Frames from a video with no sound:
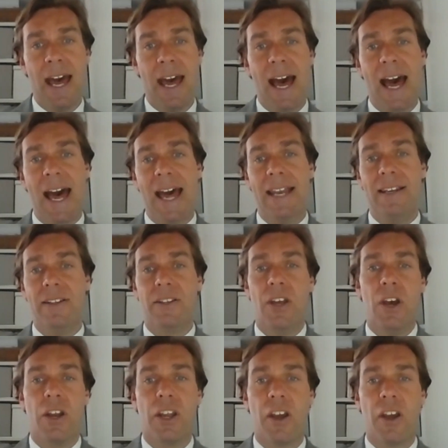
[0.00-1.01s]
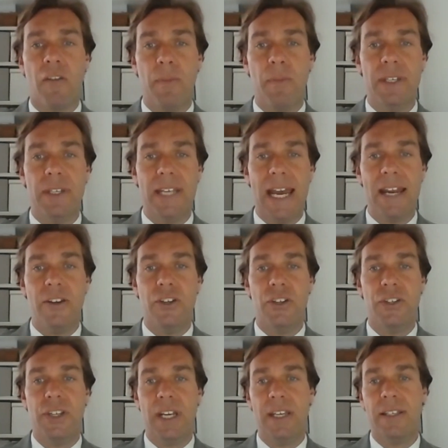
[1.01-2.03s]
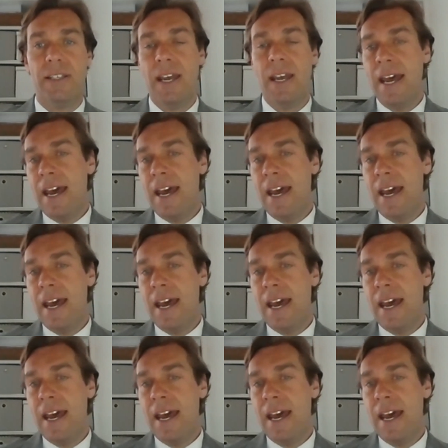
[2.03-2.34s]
and government agencies.